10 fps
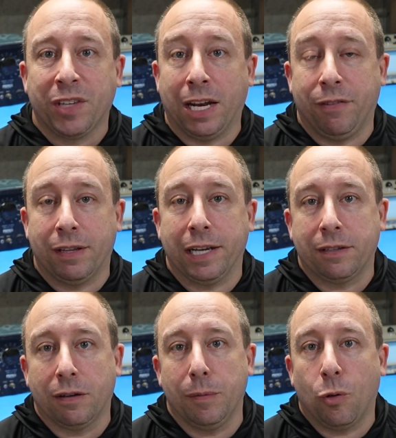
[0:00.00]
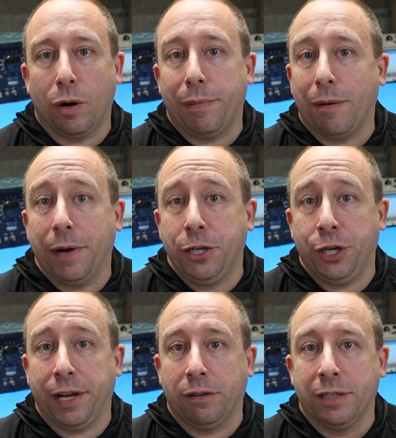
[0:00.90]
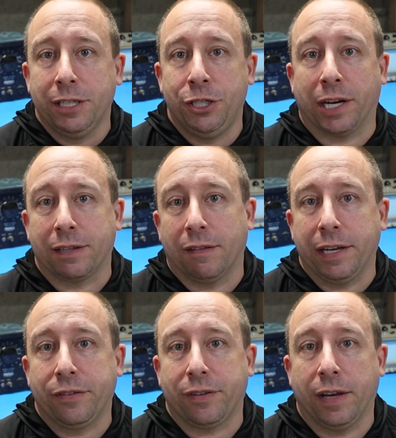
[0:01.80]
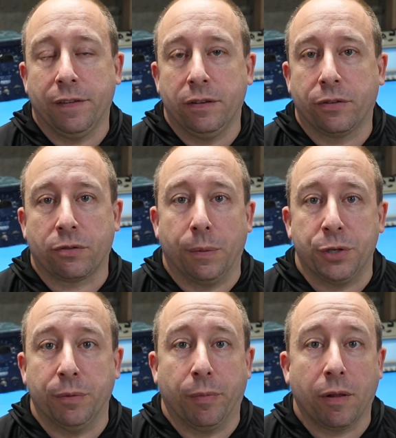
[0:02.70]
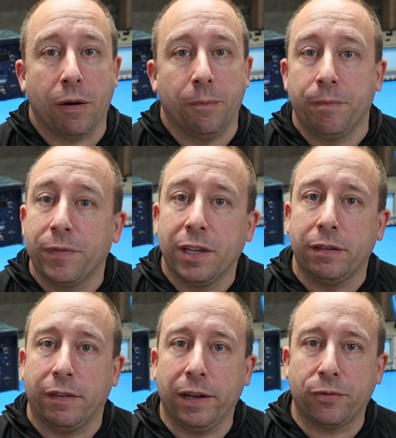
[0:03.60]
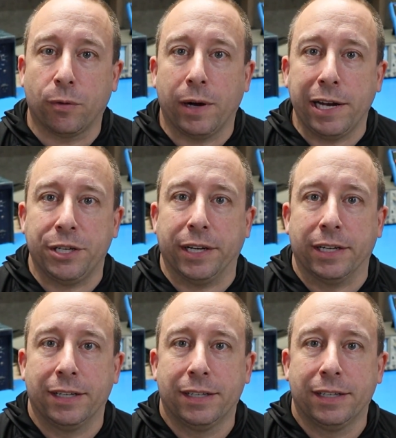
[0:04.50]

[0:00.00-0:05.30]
And if you'd like to learn more about my channel, check the links in the description below. Thanks for watching.